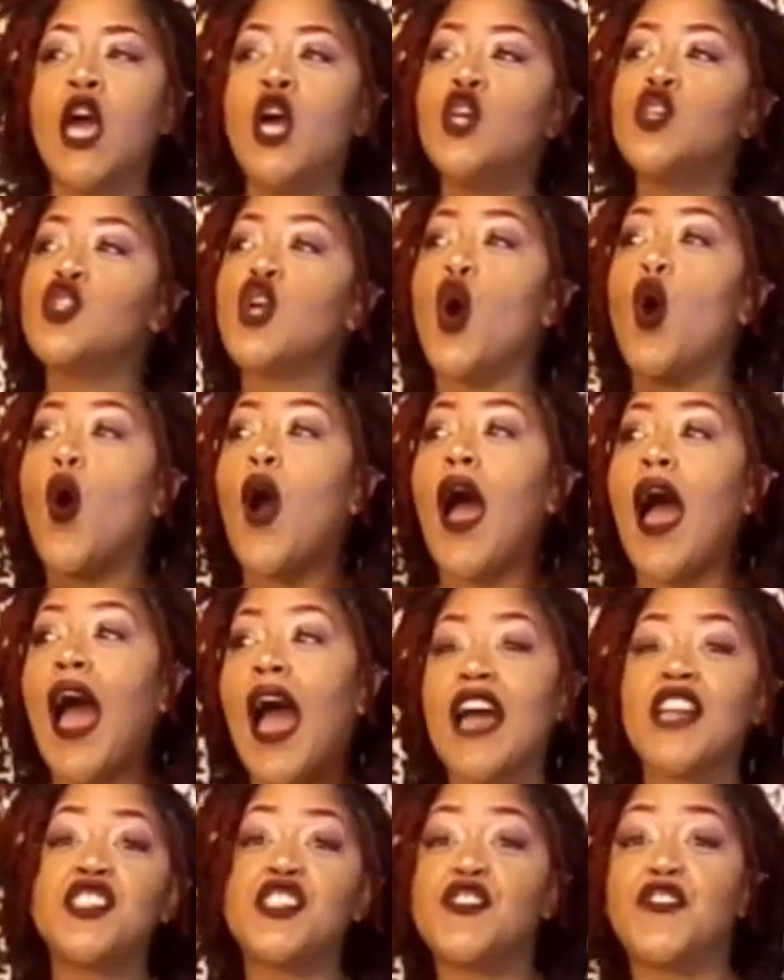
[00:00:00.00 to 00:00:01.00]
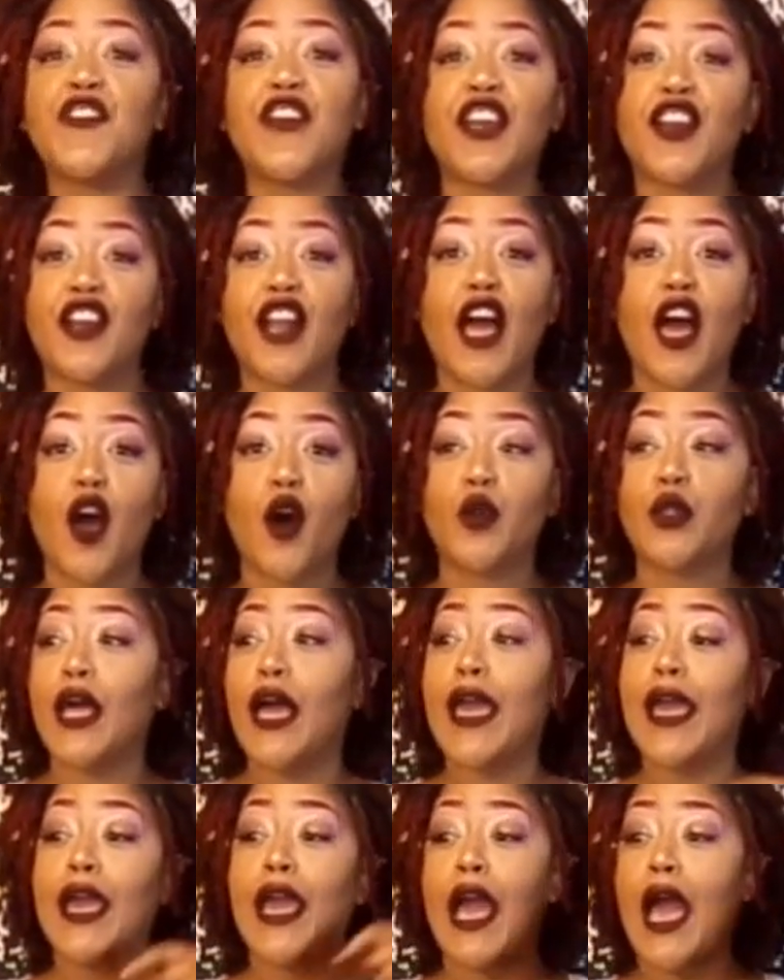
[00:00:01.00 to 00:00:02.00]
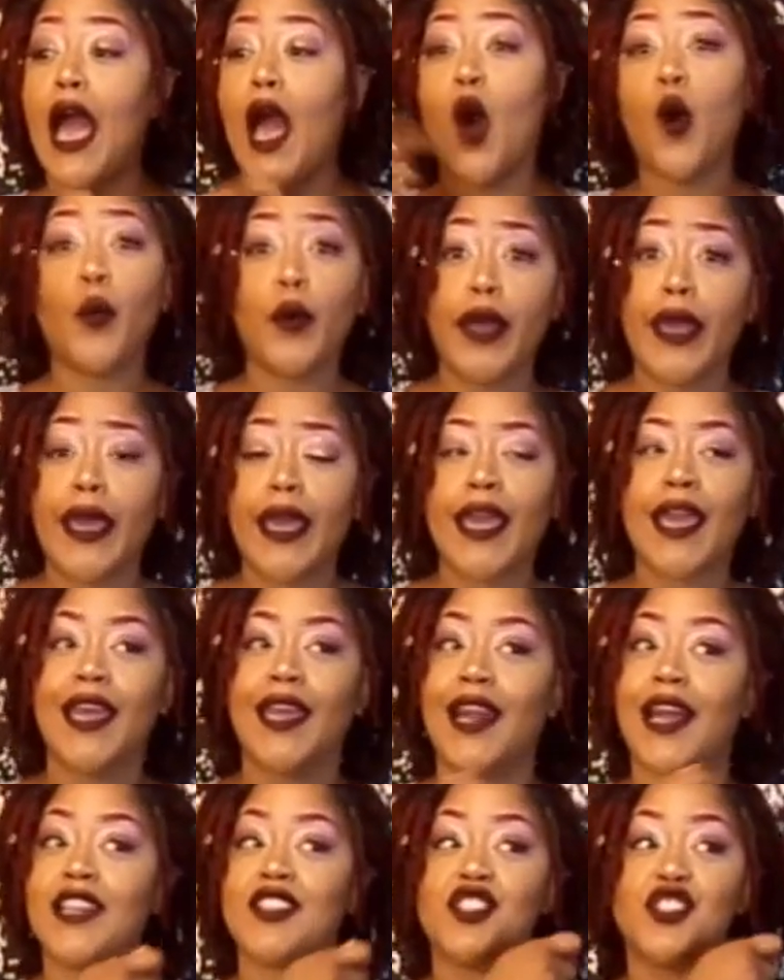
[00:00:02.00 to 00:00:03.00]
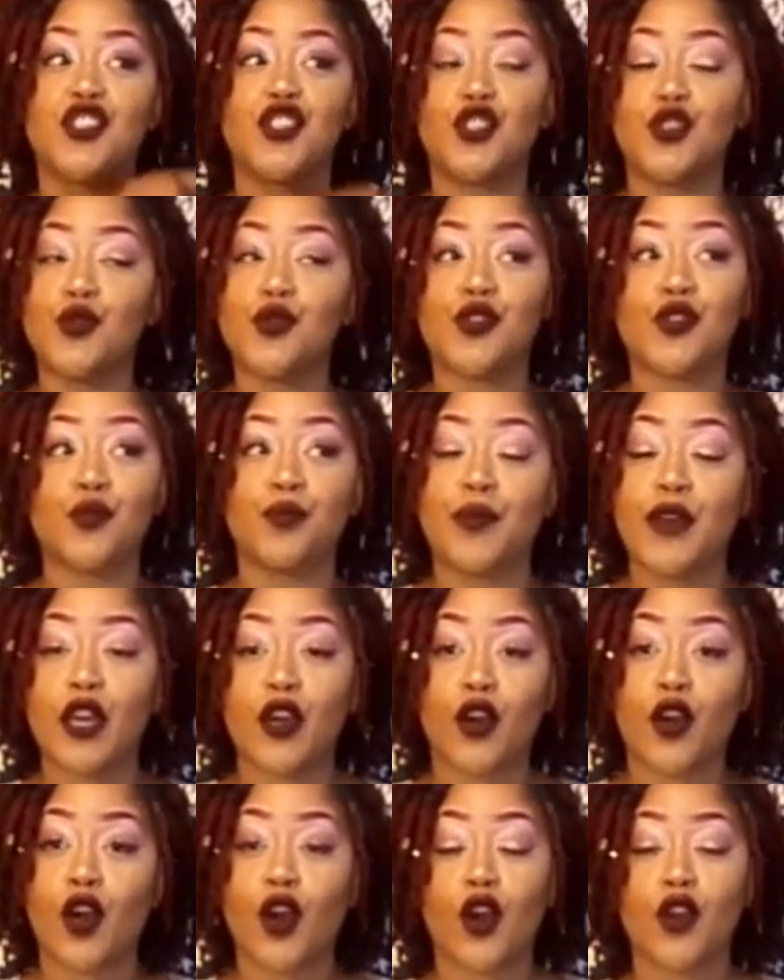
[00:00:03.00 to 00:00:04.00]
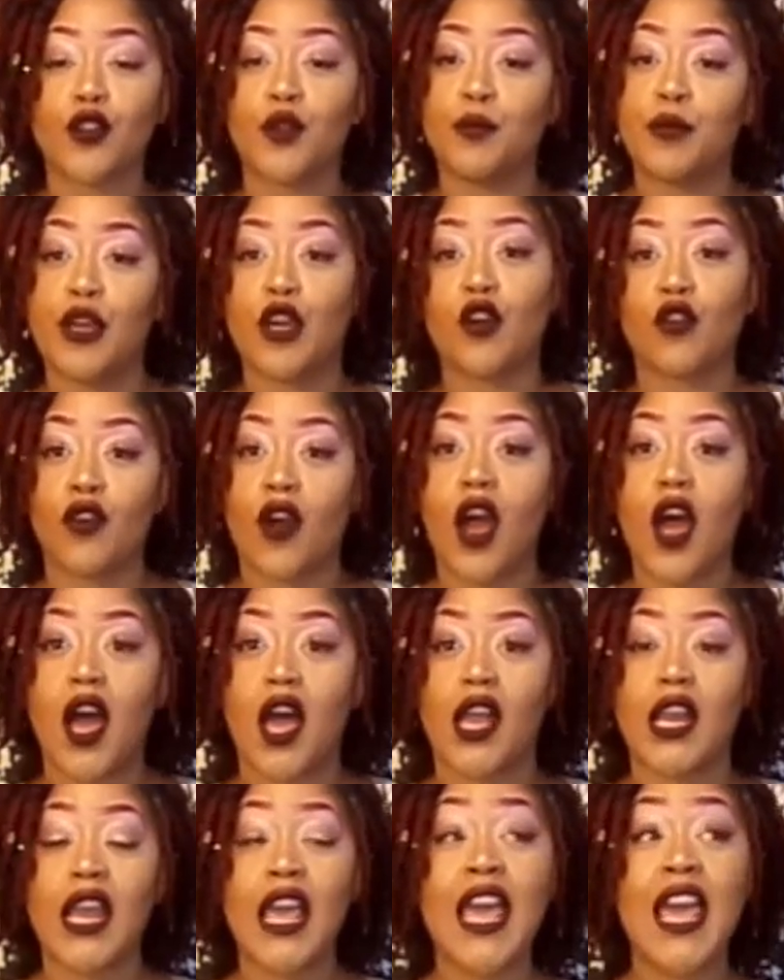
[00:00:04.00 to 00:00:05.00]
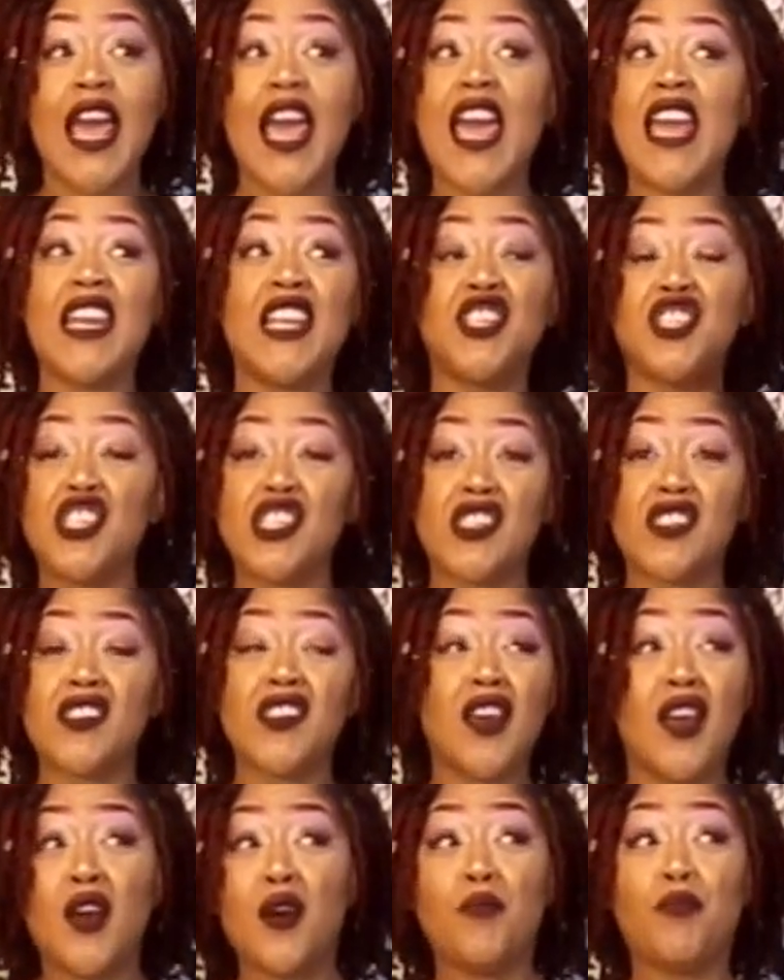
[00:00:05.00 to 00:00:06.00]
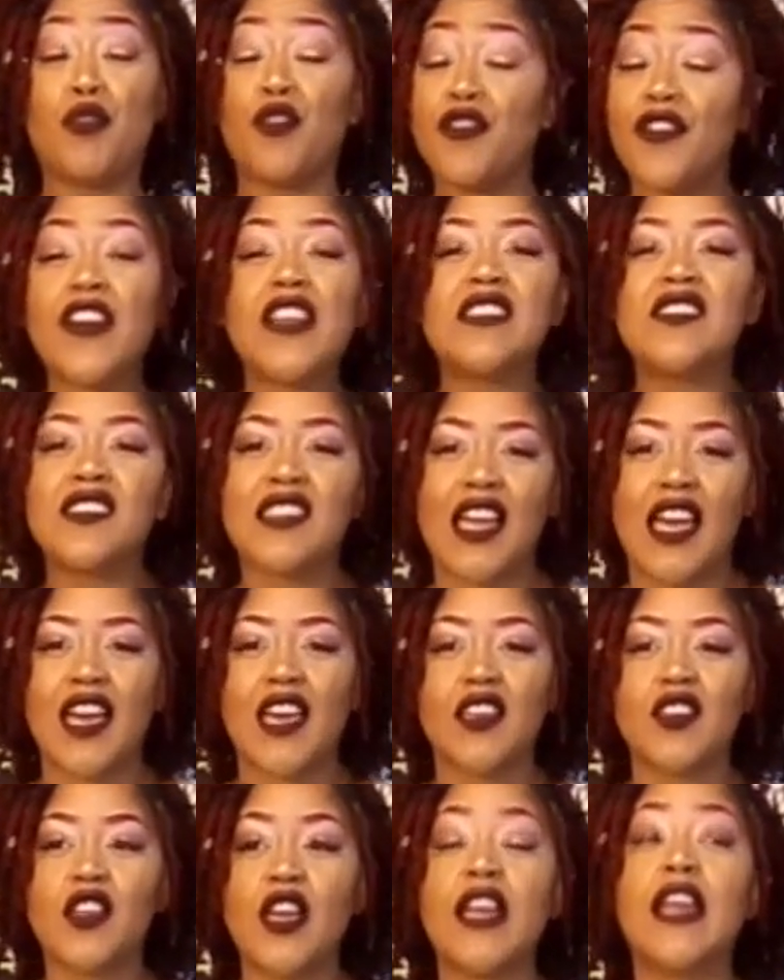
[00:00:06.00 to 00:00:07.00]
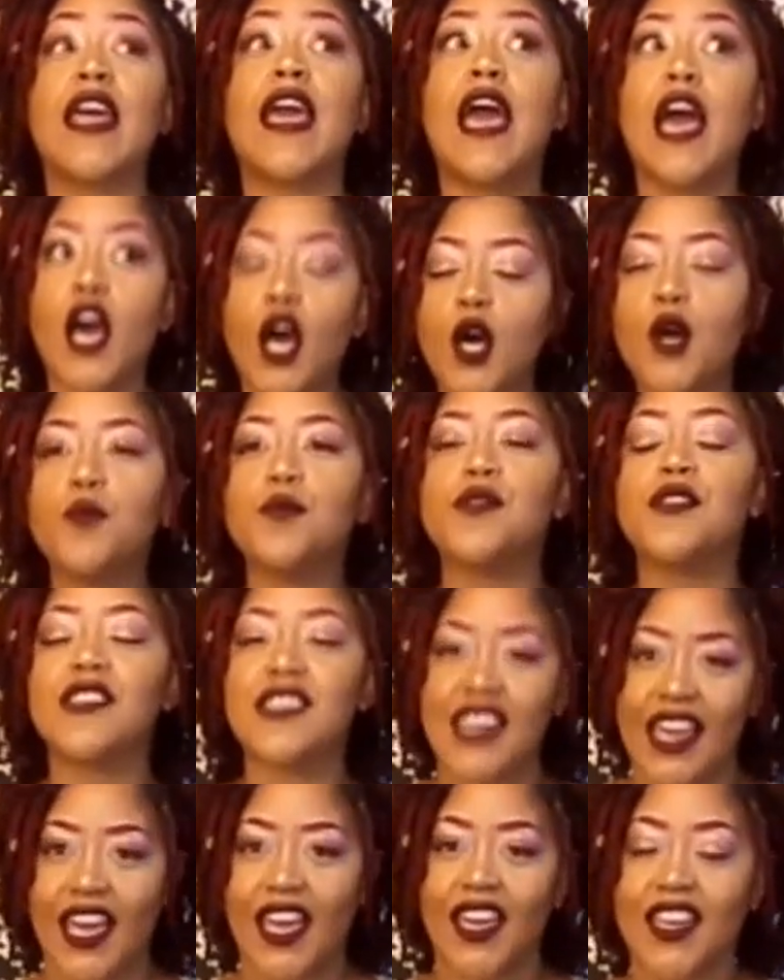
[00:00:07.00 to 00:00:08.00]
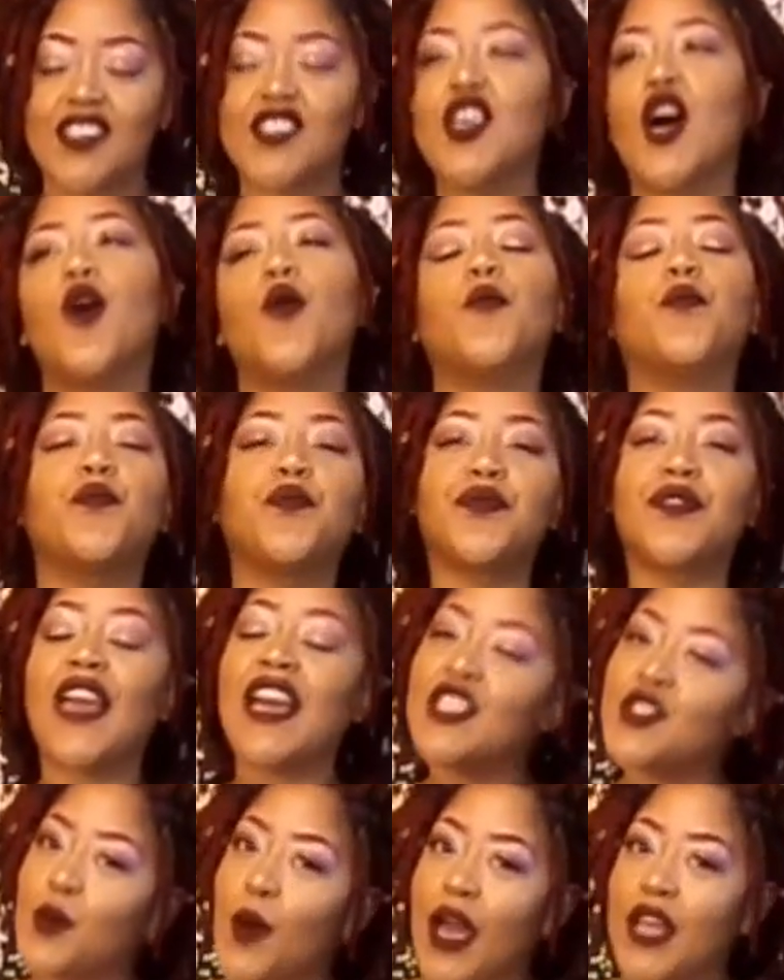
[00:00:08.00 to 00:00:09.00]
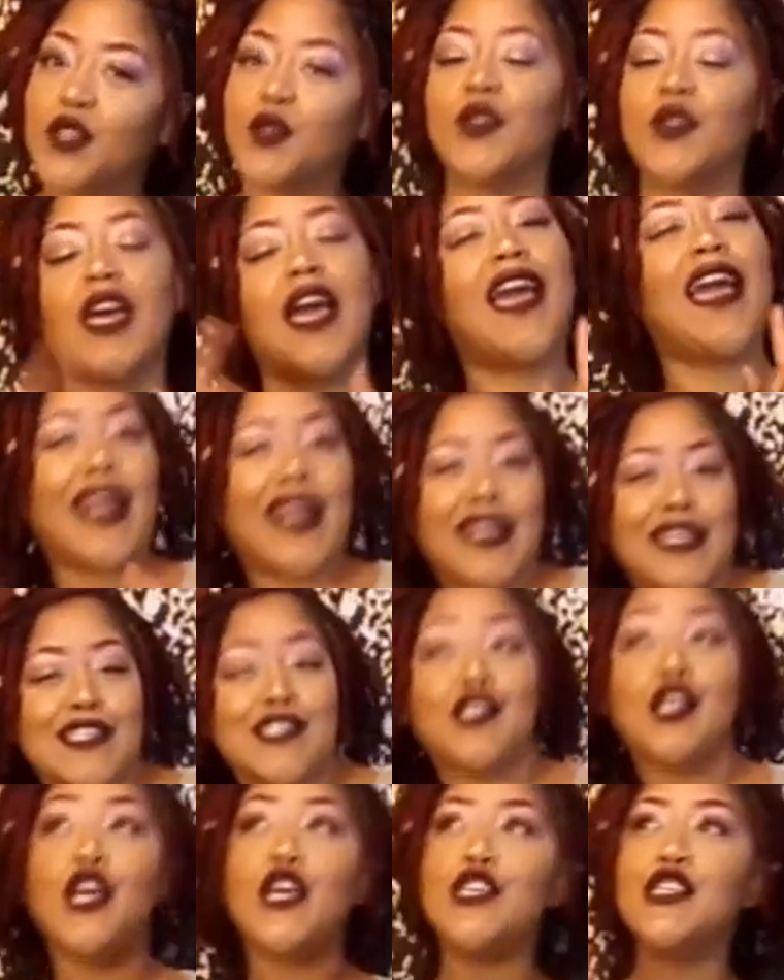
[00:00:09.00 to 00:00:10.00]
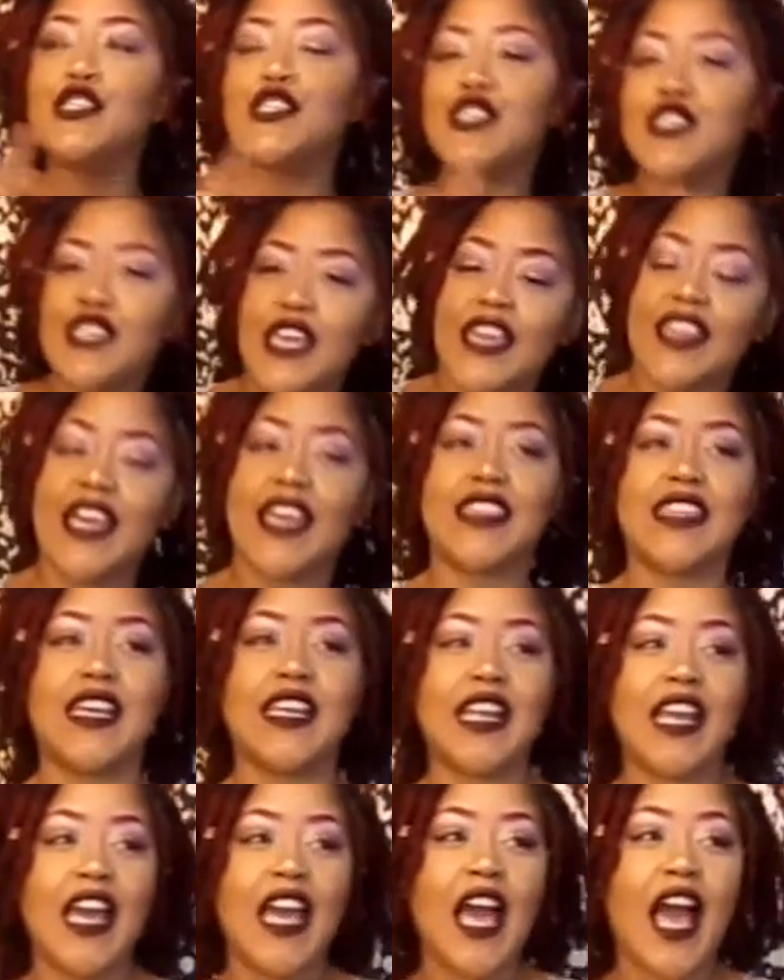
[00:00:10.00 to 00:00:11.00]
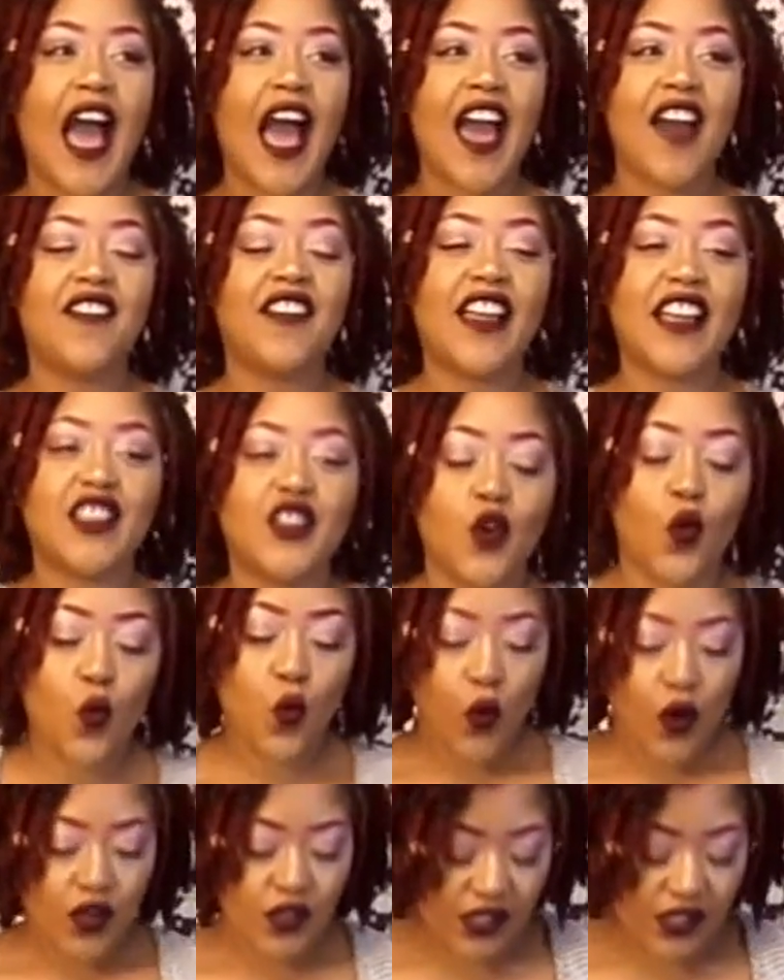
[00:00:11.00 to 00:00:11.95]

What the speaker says: So I just figured out like a way, and I just use the bigger rod, and it just prevents that and it helps that. So that's why I do that. And I say that then I have like the worst